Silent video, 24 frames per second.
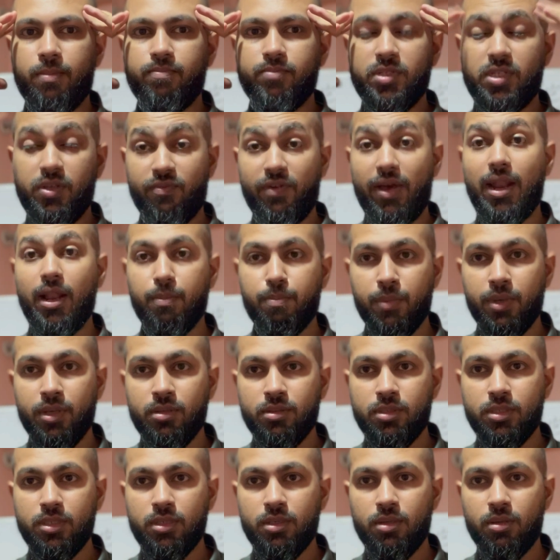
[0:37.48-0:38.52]

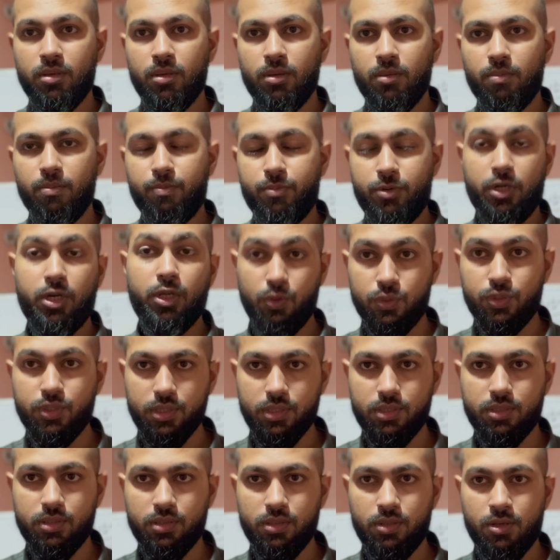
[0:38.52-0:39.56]
development
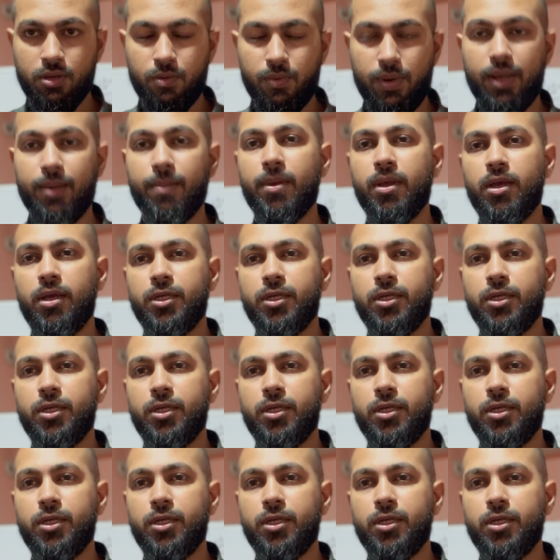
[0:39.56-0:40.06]
produces, right?